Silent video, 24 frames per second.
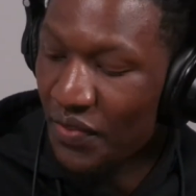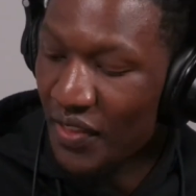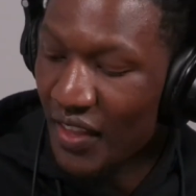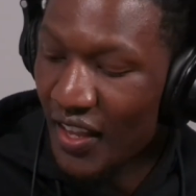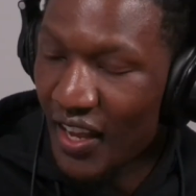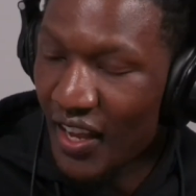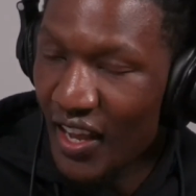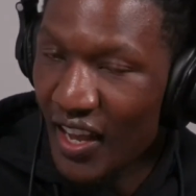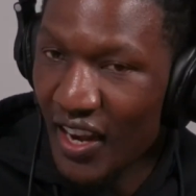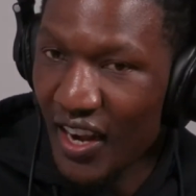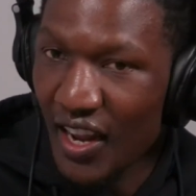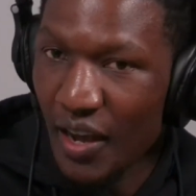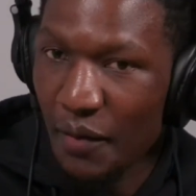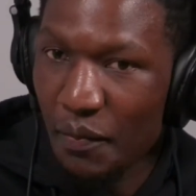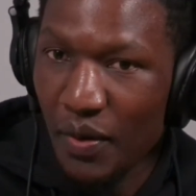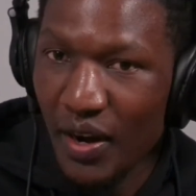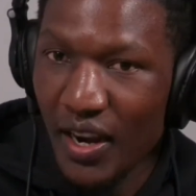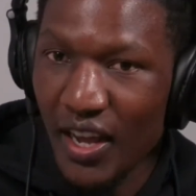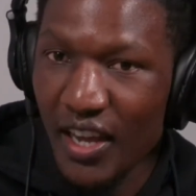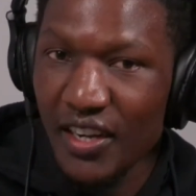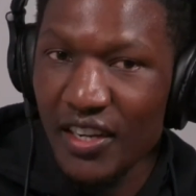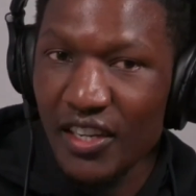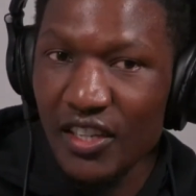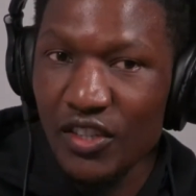and I
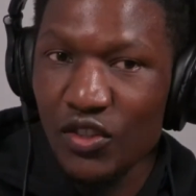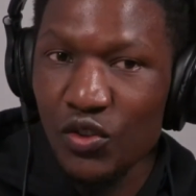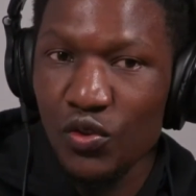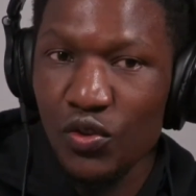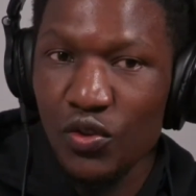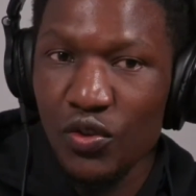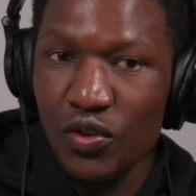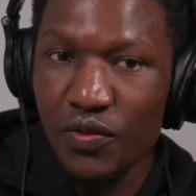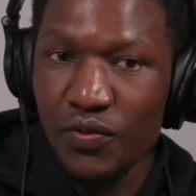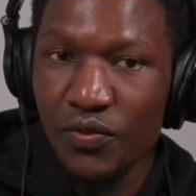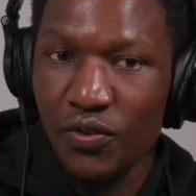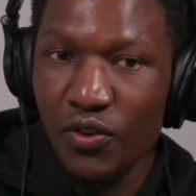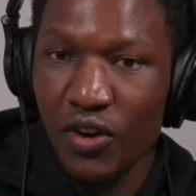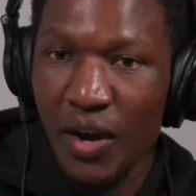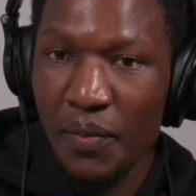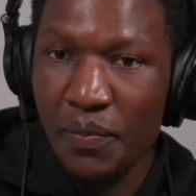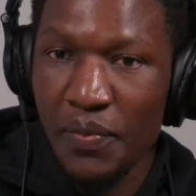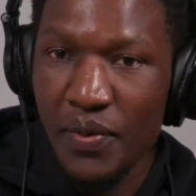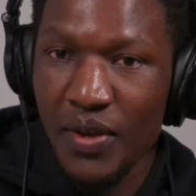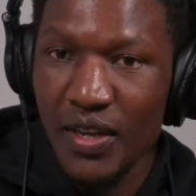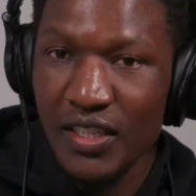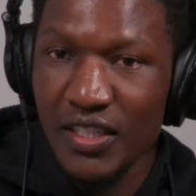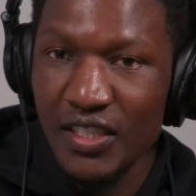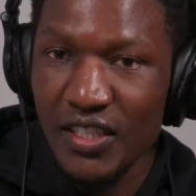applied for a
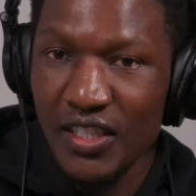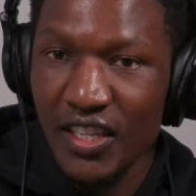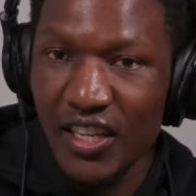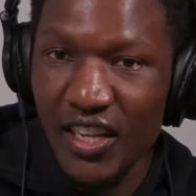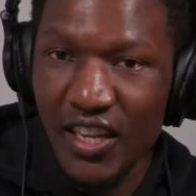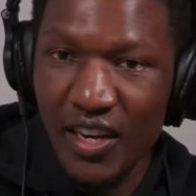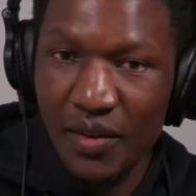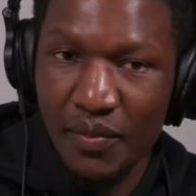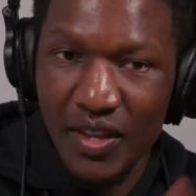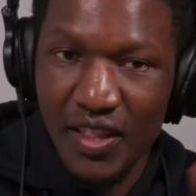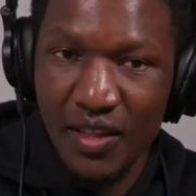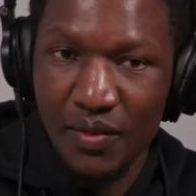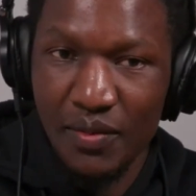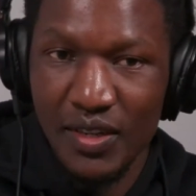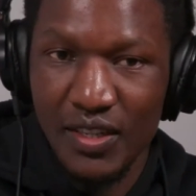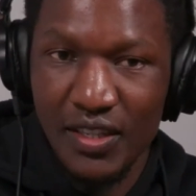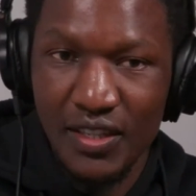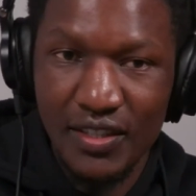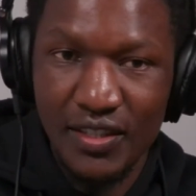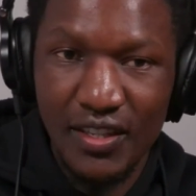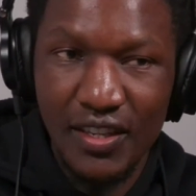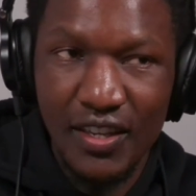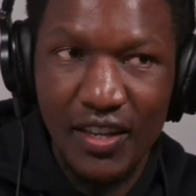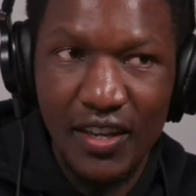PhD in
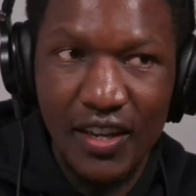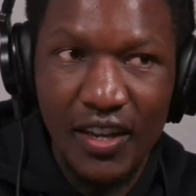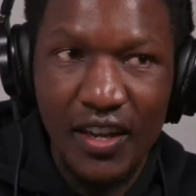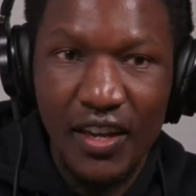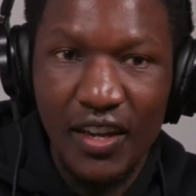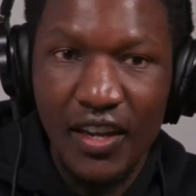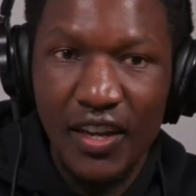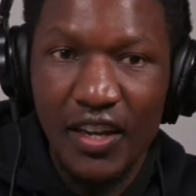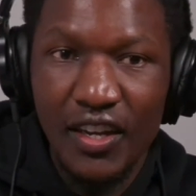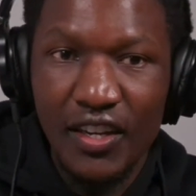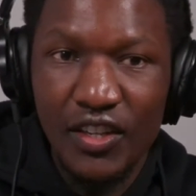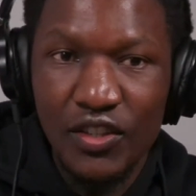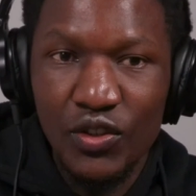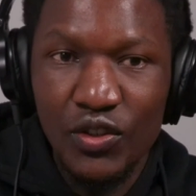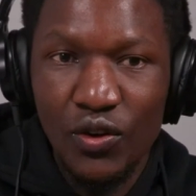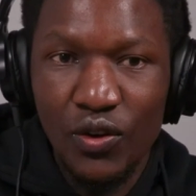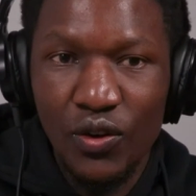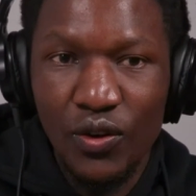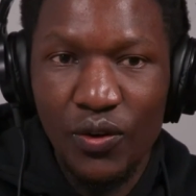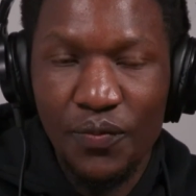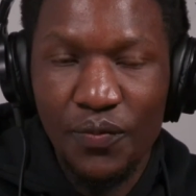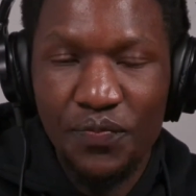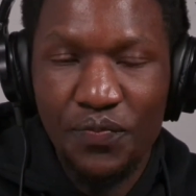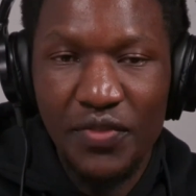mathematics. So
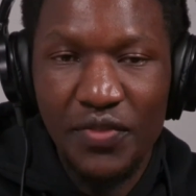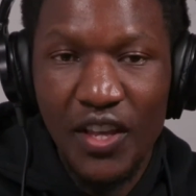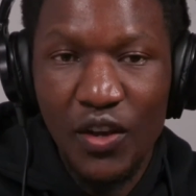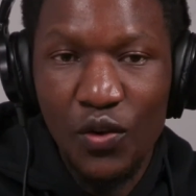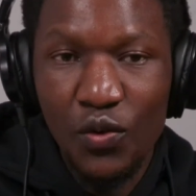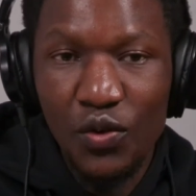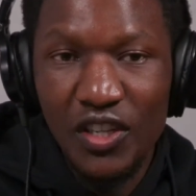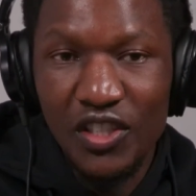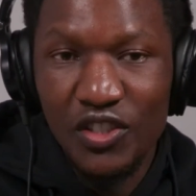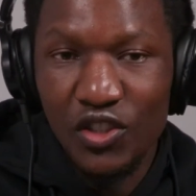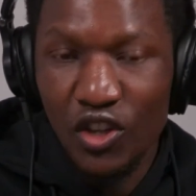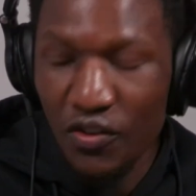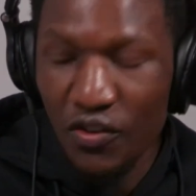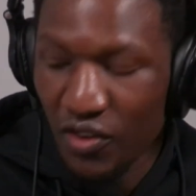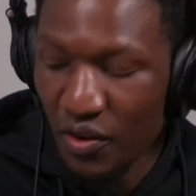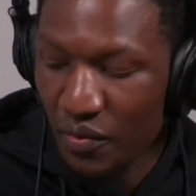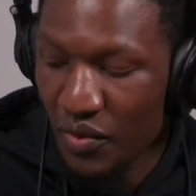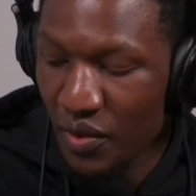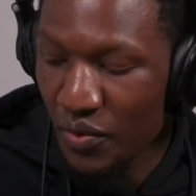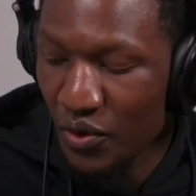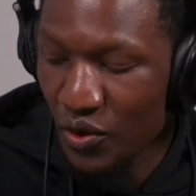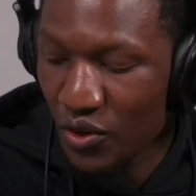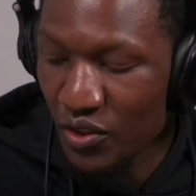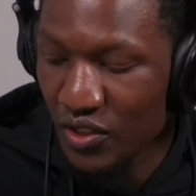they couldn't offer me
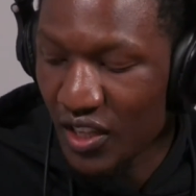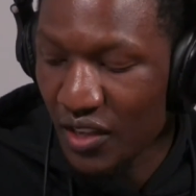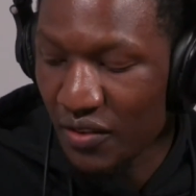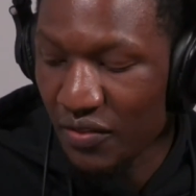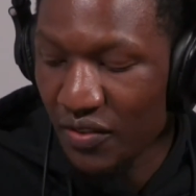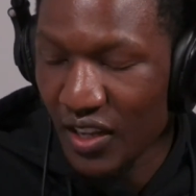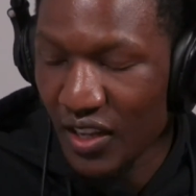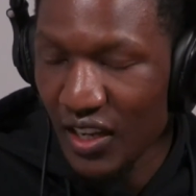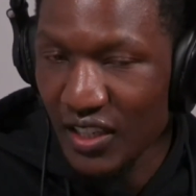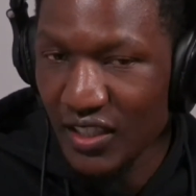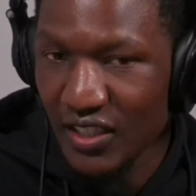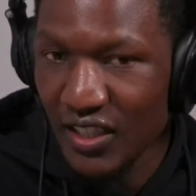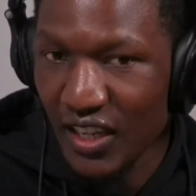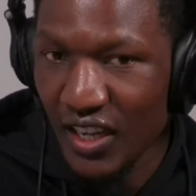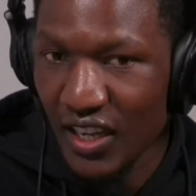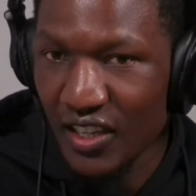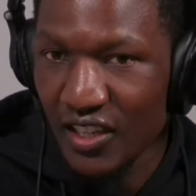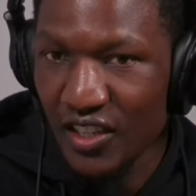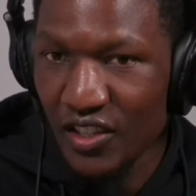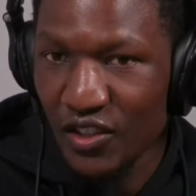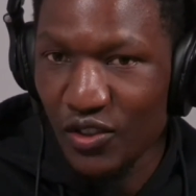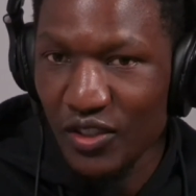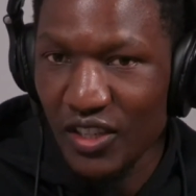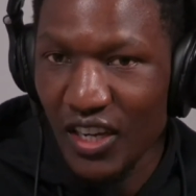because they felt I did
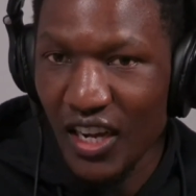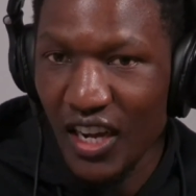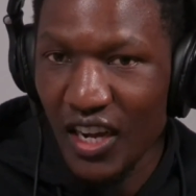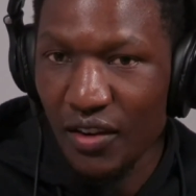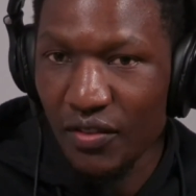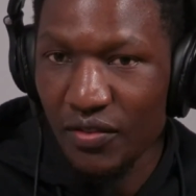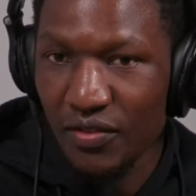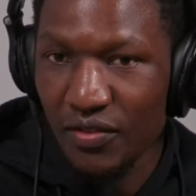not have